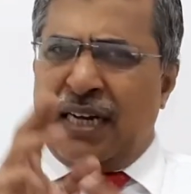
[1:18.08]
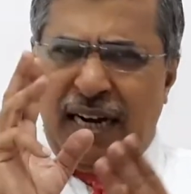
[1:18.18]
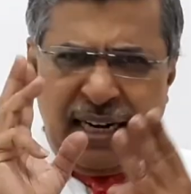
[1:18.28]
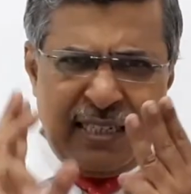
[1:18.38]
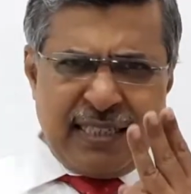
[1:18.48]

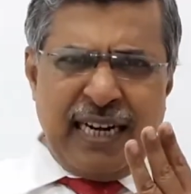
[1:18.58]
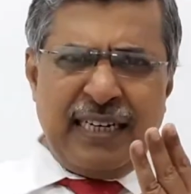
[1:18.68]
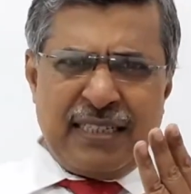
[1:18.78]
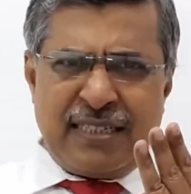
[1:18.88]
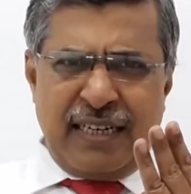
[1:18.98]
Understand
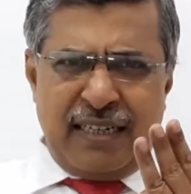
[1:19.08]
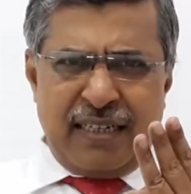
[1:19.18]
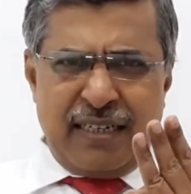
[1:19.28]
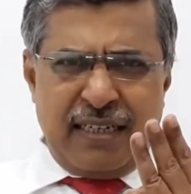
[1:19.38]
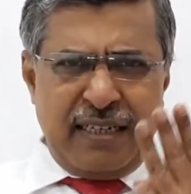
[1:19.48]
this thing.
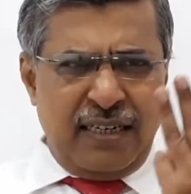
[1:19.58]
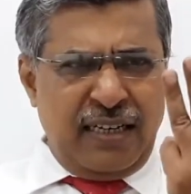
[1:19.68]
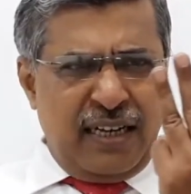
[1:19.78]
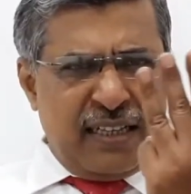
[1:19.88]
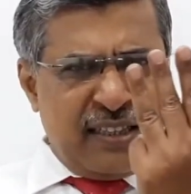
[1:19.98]

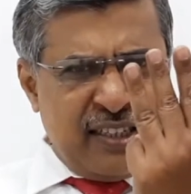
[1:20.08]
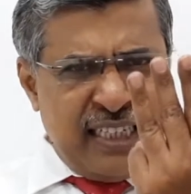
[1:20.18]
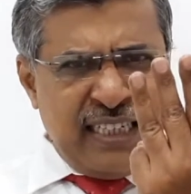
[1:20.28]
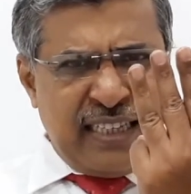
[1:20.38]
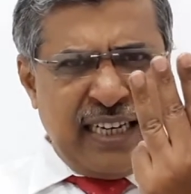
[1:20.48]

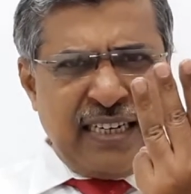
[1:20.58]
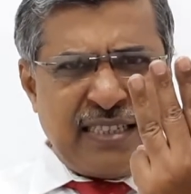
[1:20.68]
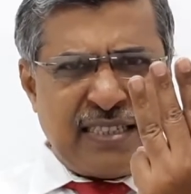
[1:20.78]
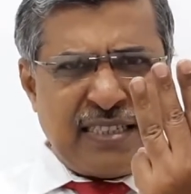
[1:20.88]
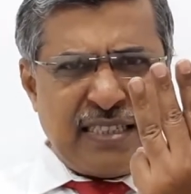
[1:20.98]
3
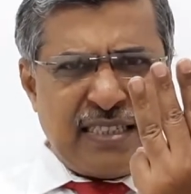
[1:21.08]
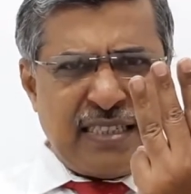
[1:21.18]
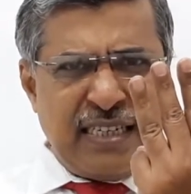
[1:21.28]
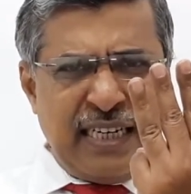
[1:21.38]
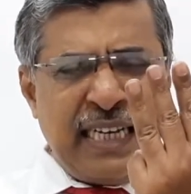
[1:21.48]
things
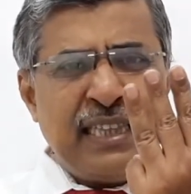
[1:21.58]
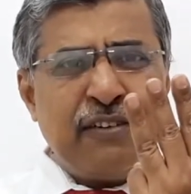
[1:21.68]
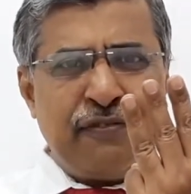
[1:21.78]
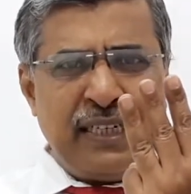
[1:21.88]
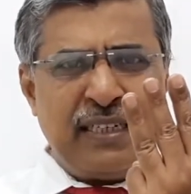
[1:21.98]
in the
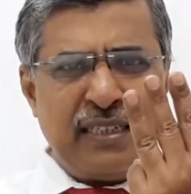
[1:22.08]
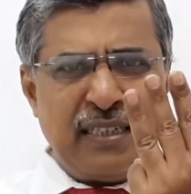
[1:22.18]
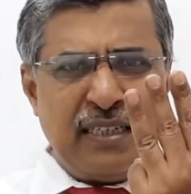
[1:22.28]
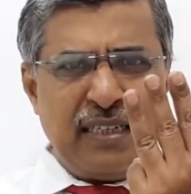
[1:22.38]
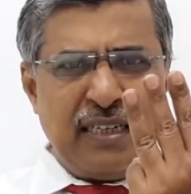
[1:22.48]
feet
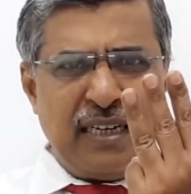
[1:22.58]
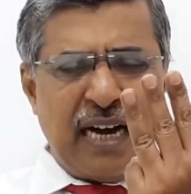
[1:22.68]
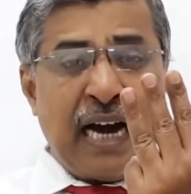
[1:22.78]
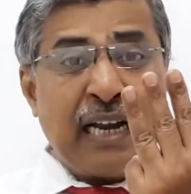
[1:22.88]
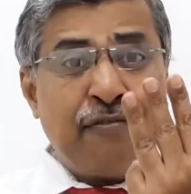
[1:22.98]

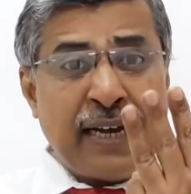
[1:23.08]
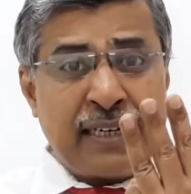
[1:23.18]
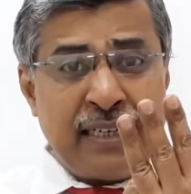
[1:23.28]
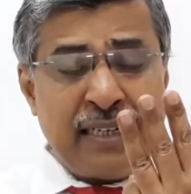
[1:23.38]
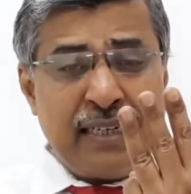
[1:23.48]
are
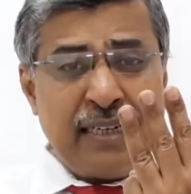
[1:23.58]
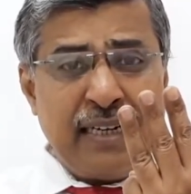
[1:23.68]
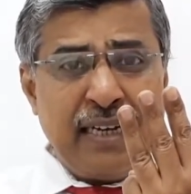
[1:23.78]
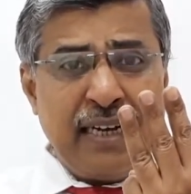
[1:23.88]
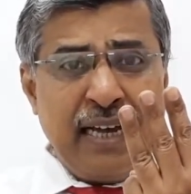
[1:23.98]
affected
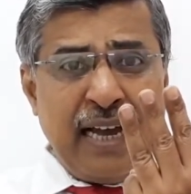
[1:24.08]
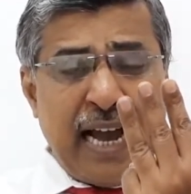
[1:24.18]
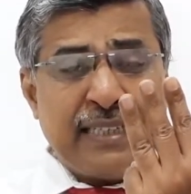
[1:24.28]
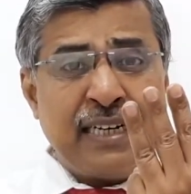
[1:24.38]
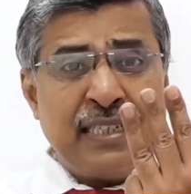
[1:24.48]

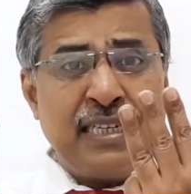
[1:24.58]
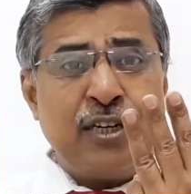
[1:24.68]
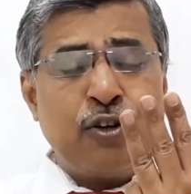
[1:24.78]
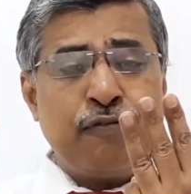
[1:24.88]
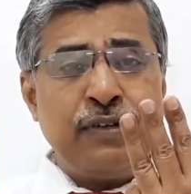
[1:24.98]
as a result
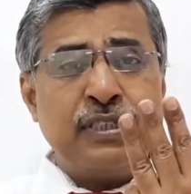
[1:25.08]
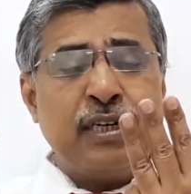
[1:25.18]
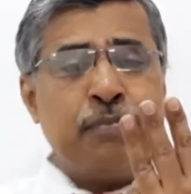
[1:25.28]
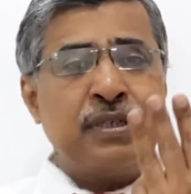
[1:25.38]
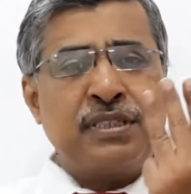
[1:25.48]
of which a
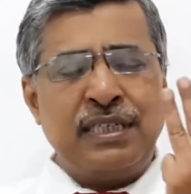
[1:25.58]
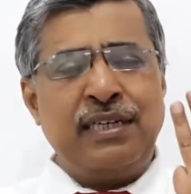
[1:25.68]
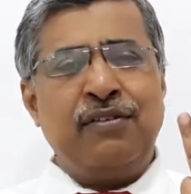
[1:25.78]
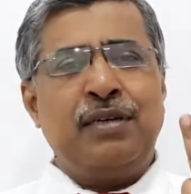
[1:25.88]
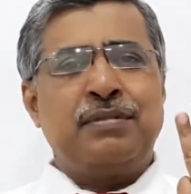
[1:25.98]
person
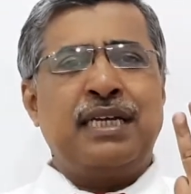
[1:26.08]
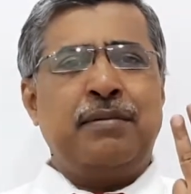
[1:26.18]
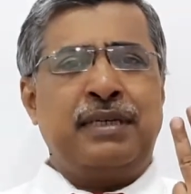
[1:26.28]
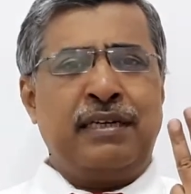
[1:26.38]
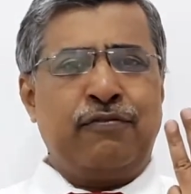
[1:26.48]
develops
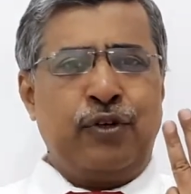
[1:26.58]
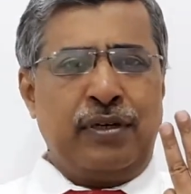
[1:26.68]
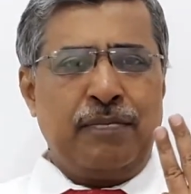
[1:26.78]
diabetic foot.